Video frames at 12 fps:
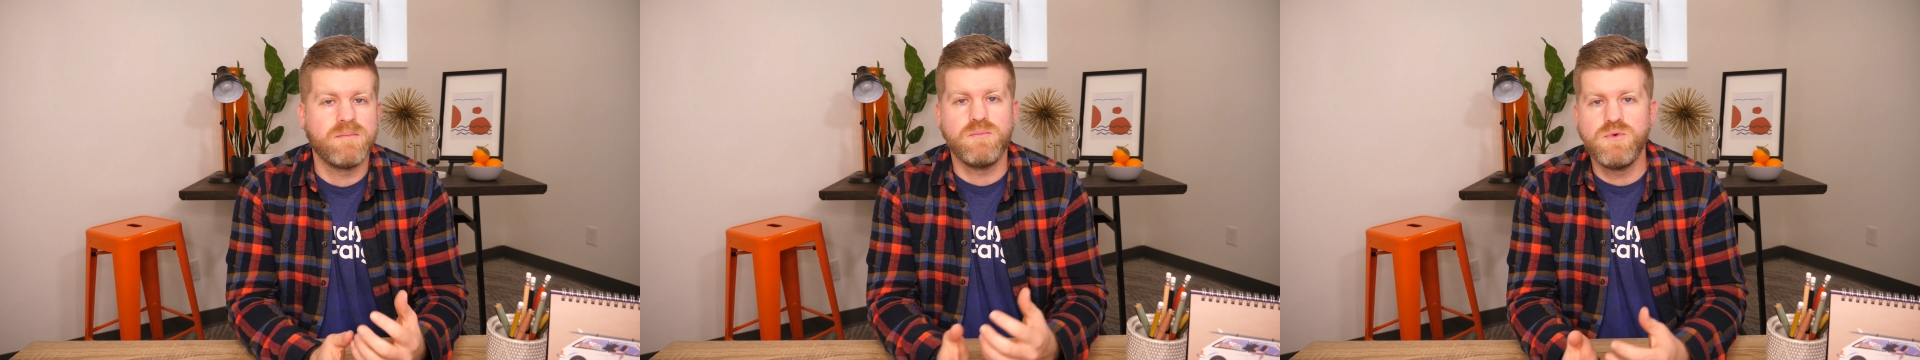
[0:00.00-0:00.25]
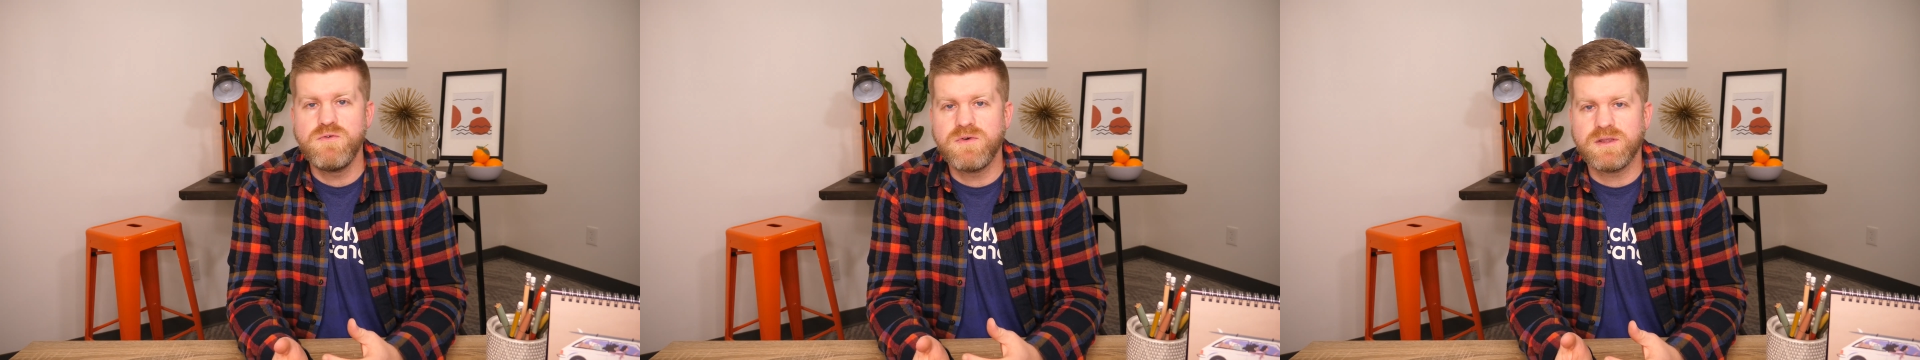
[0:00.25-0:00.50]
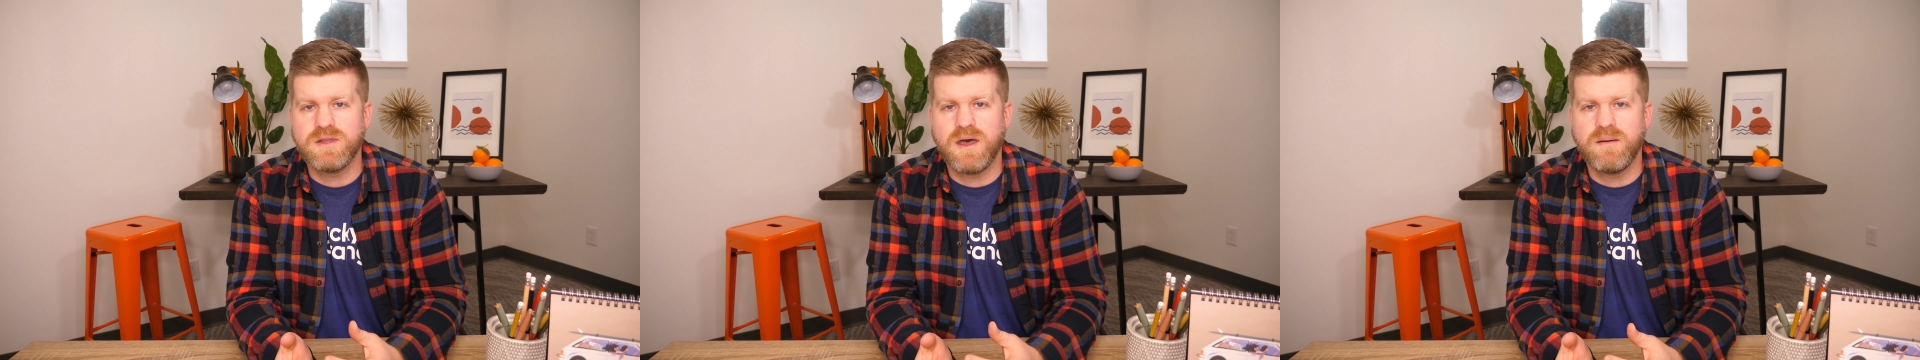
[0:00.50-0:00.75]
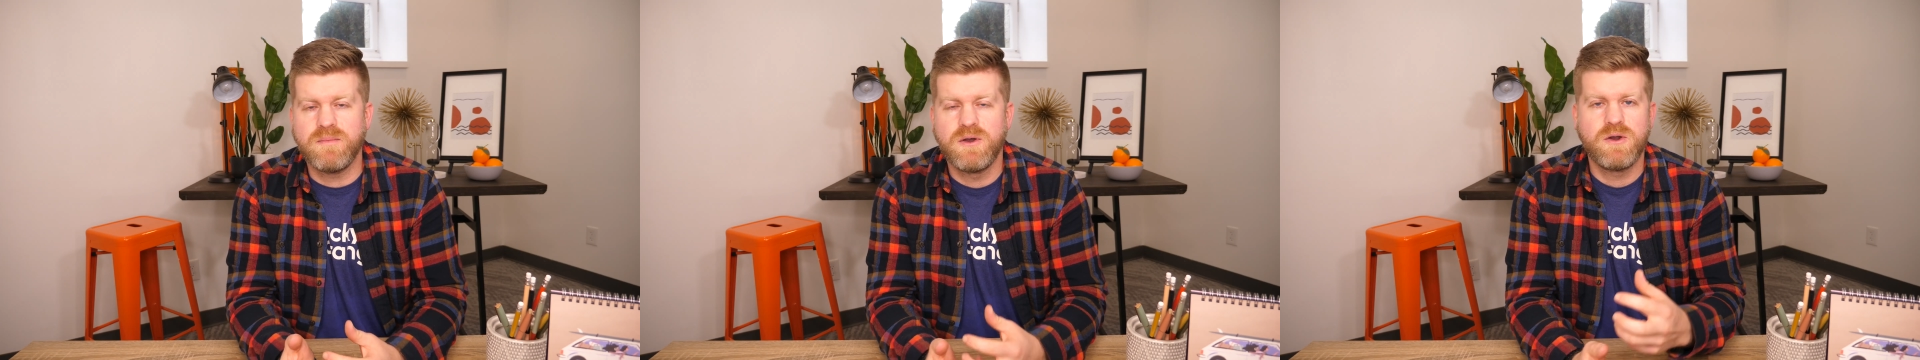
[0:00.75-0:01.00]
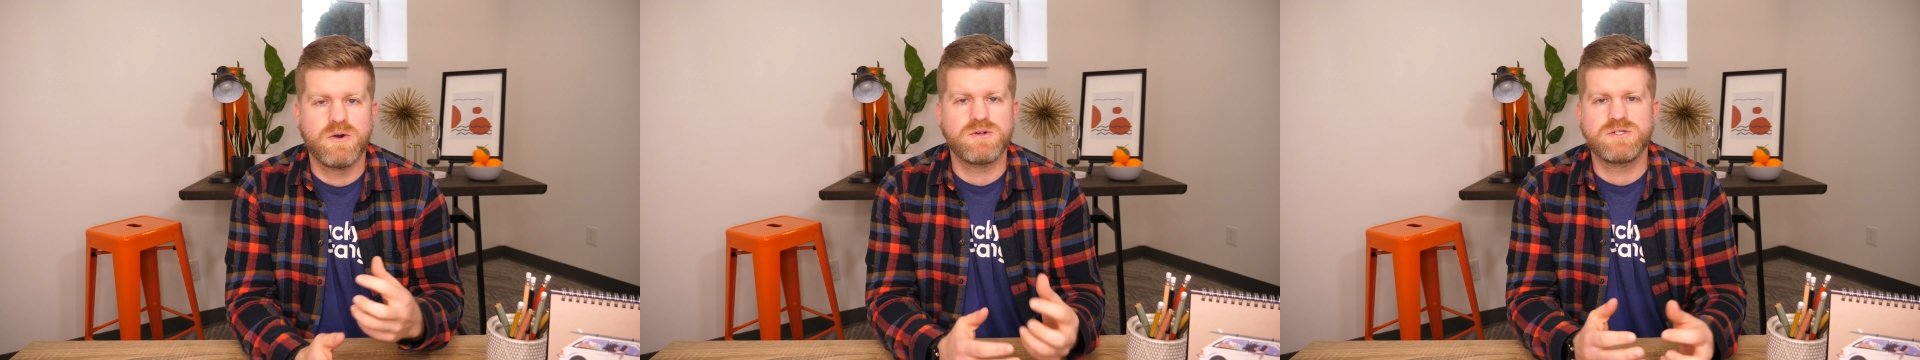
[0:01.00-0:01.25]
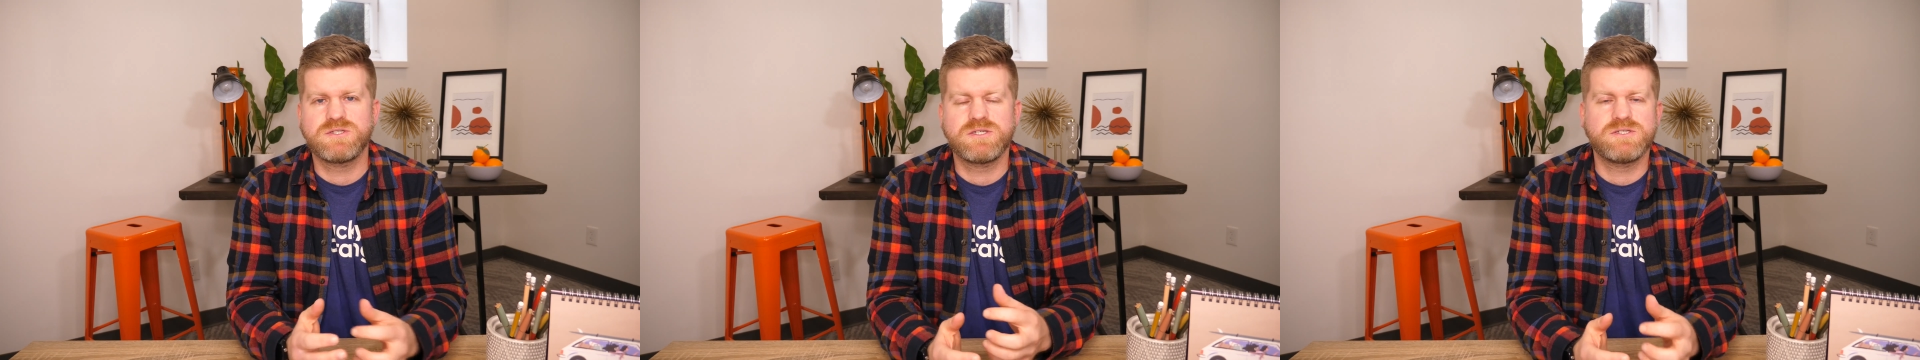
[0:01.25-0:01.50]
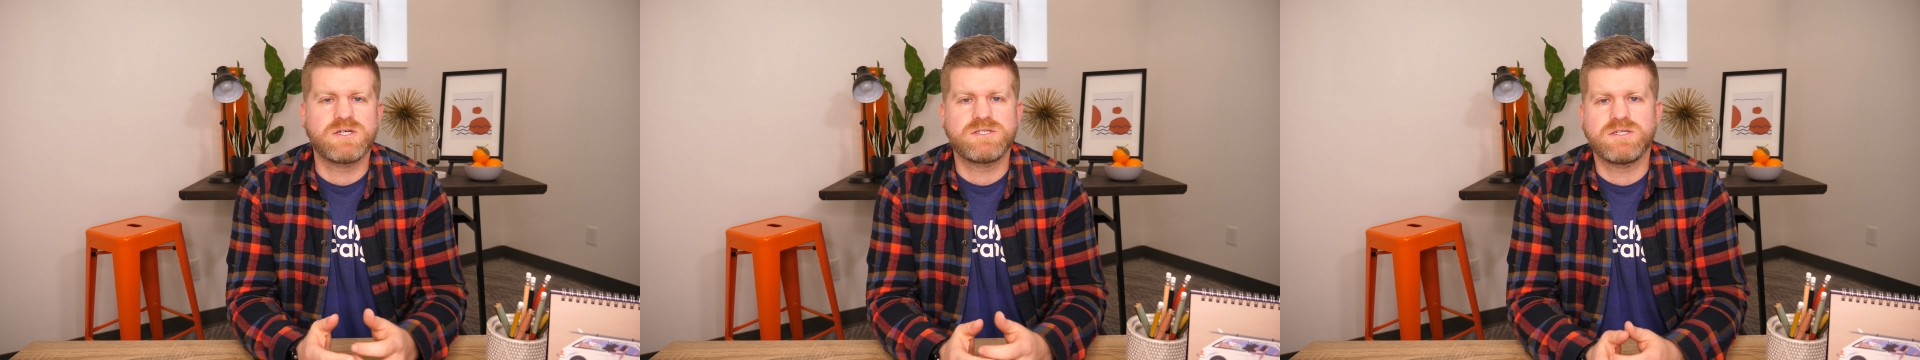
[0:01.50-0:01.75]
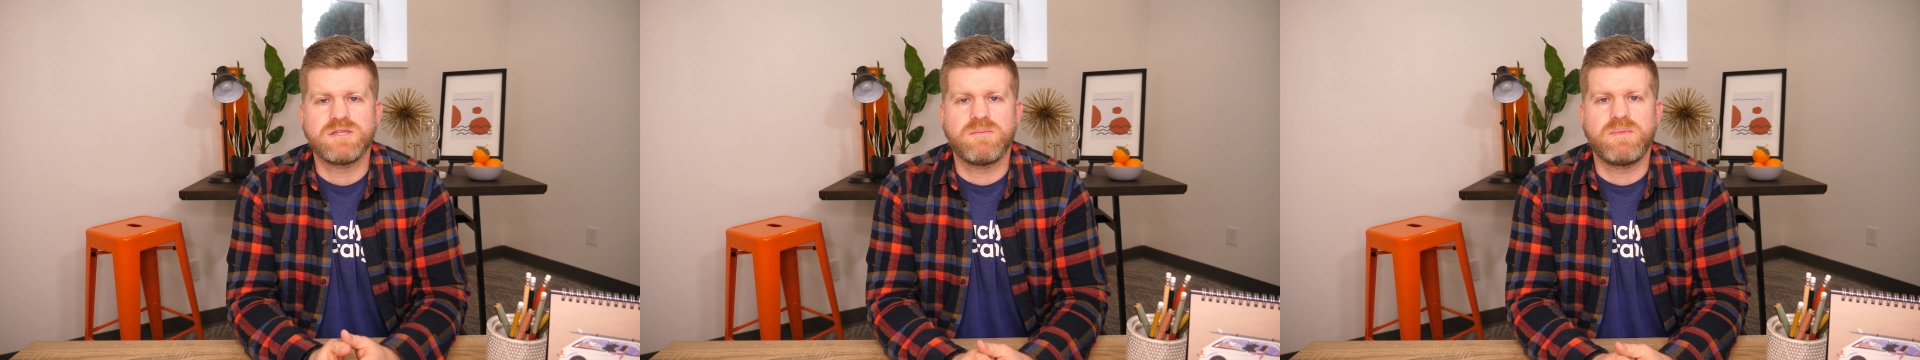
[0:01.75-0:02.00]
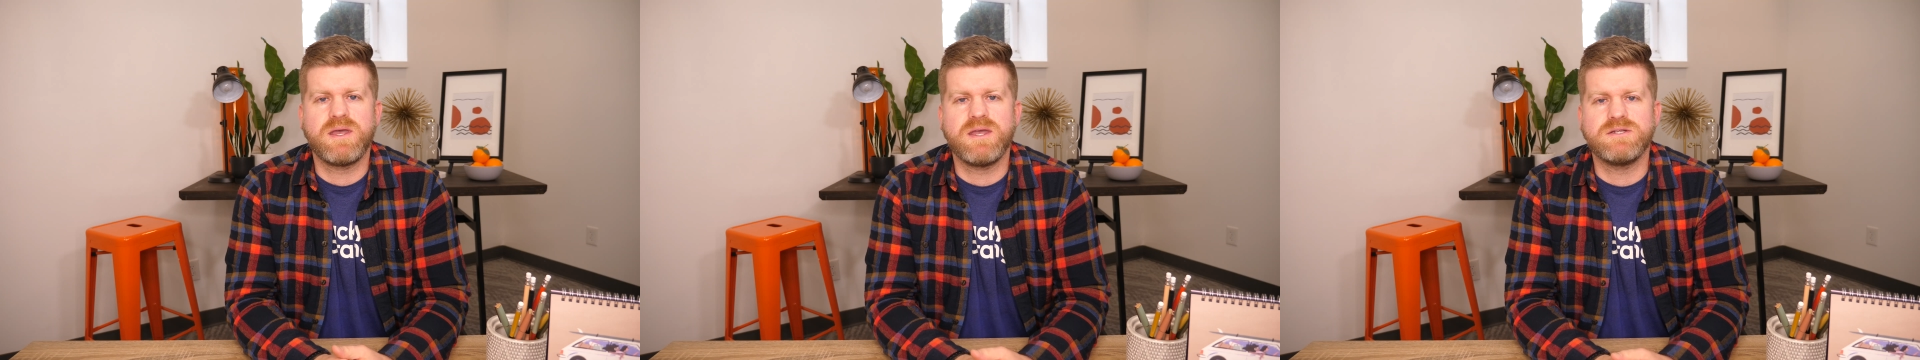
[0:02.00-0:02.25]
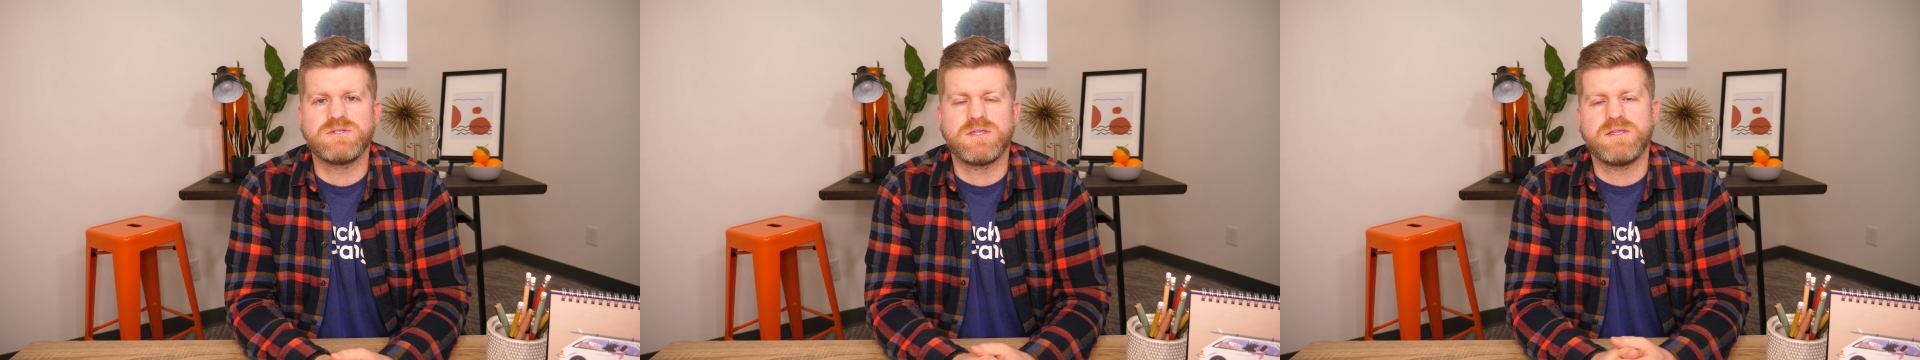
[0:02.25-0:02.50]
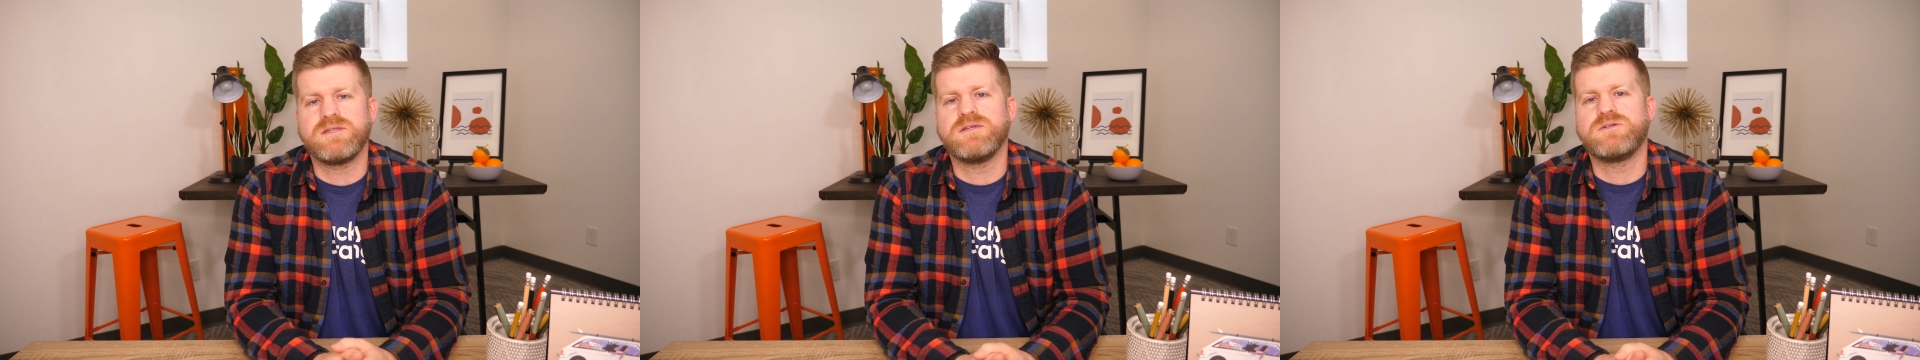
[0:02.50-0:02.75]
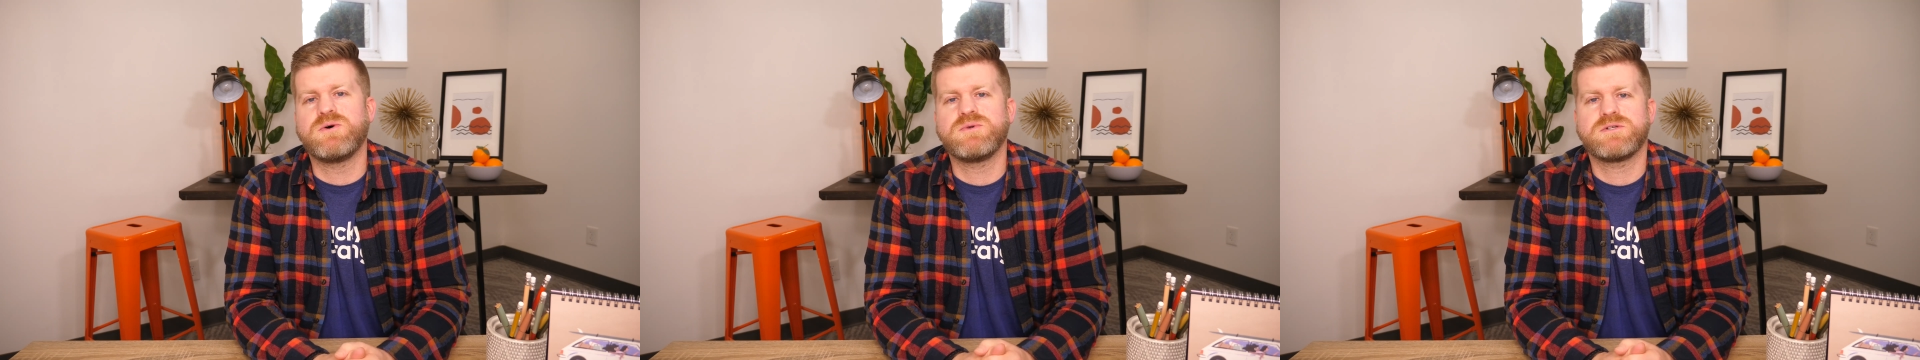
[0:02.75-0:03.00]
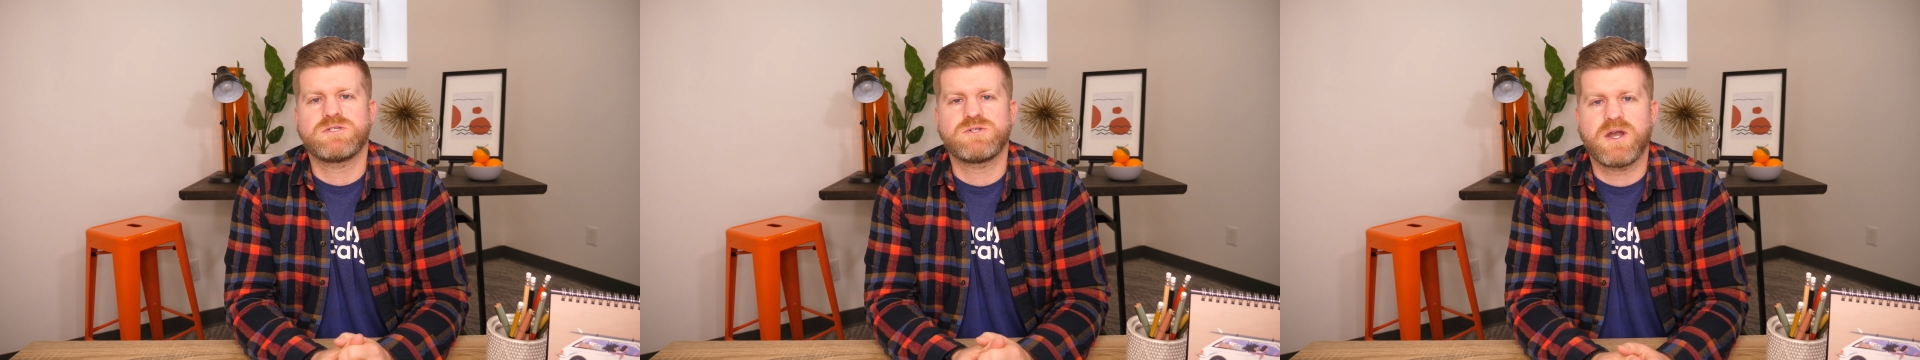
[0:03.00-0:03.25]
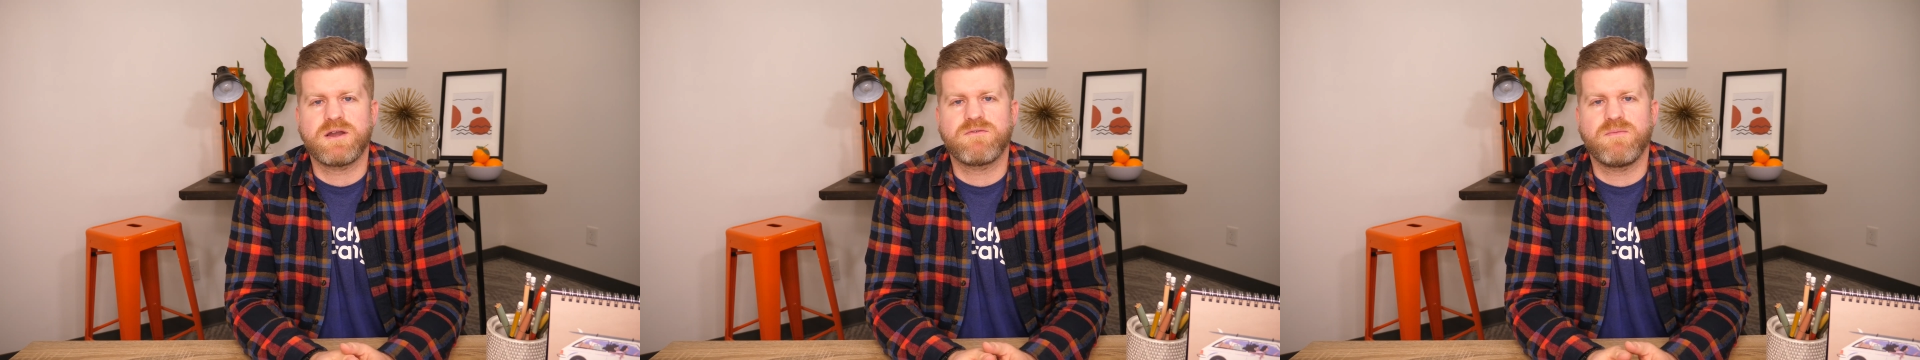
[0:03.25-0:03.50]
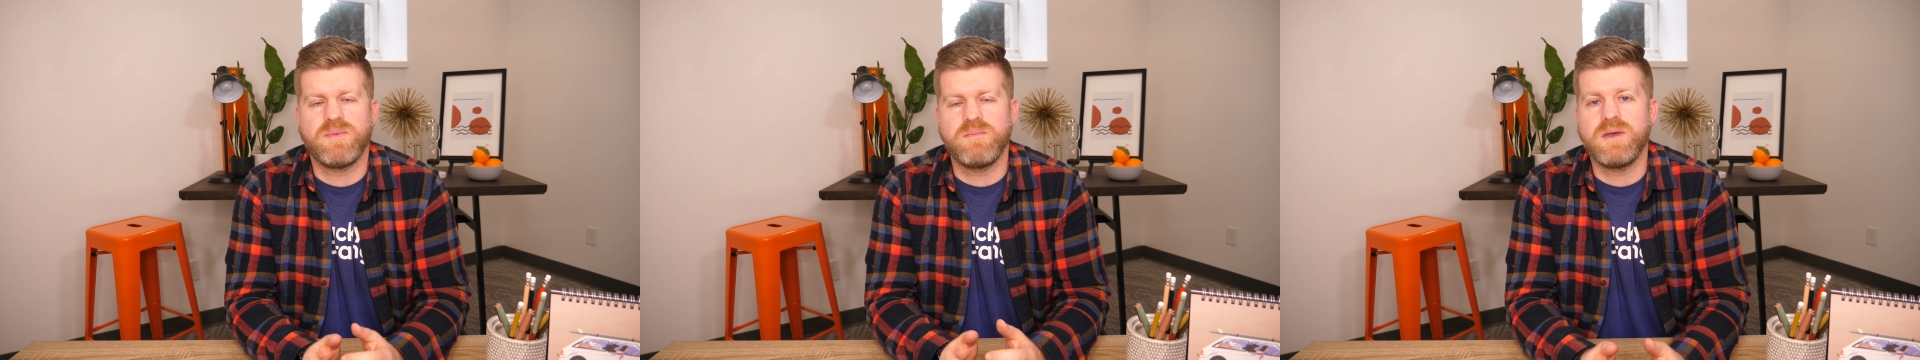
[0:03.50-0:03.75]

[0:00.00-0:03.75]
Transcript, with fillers: moving them, or just adjusting the page so that they don't distract from the